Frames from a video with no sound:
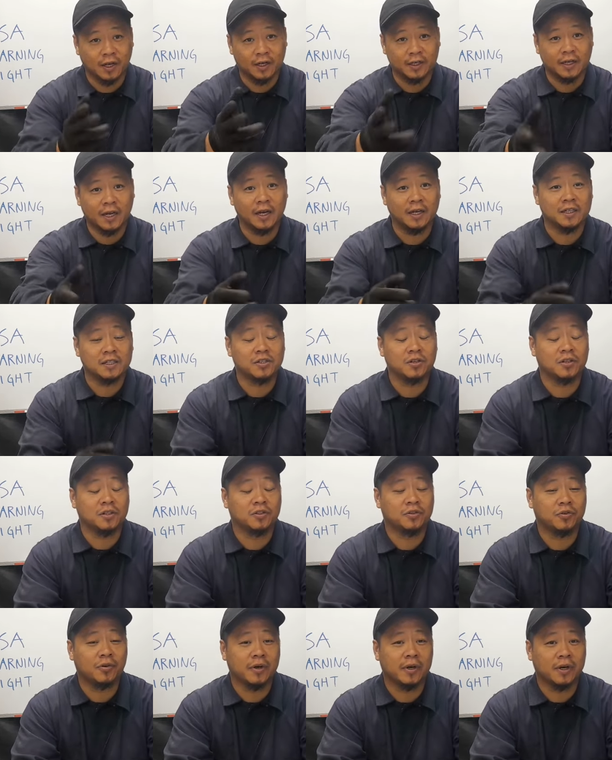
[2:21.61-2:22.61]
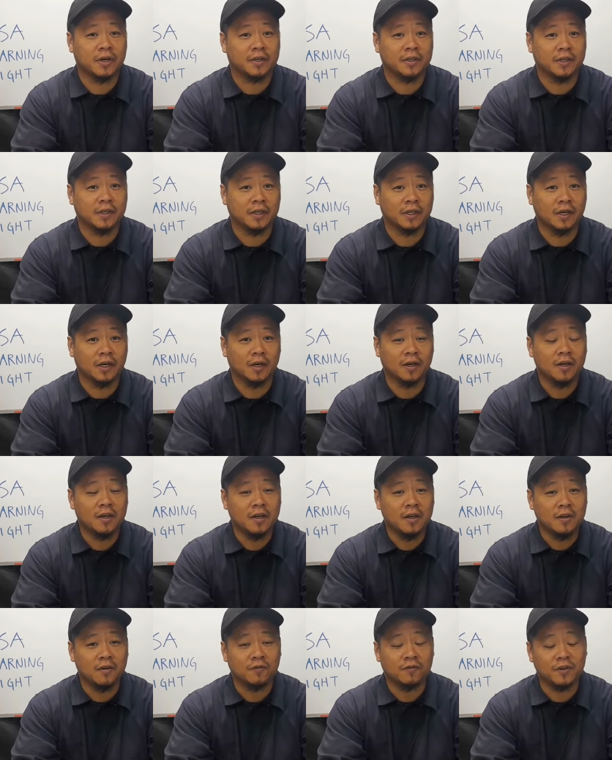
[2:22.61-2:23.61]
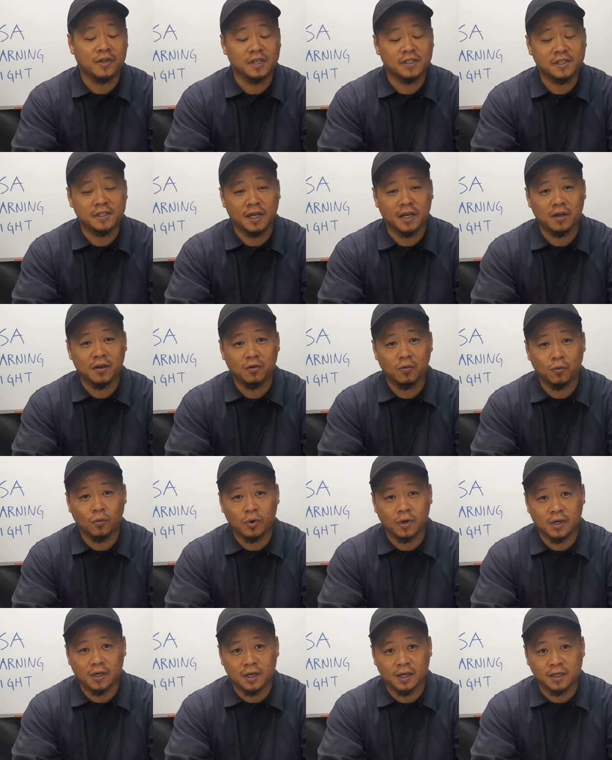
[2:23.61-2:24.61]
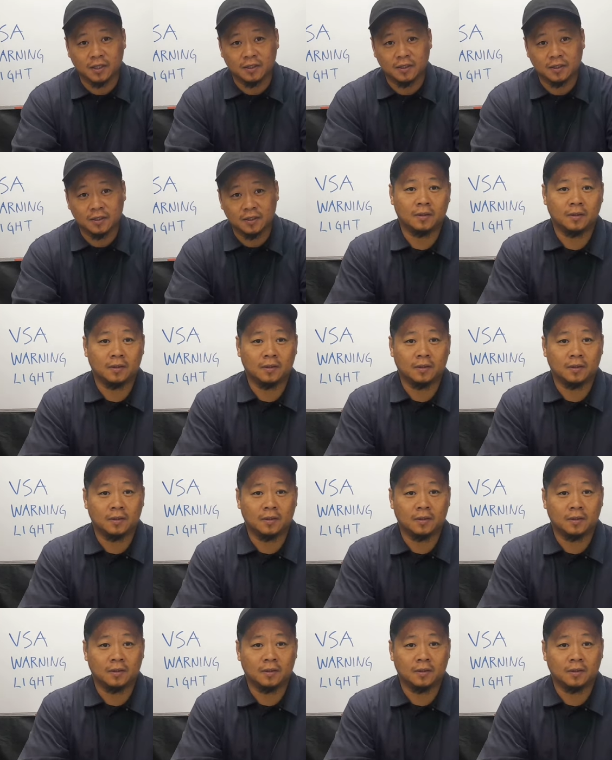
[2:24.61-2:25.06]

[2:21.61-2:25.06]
again, this is going to trigger the VSA warning light.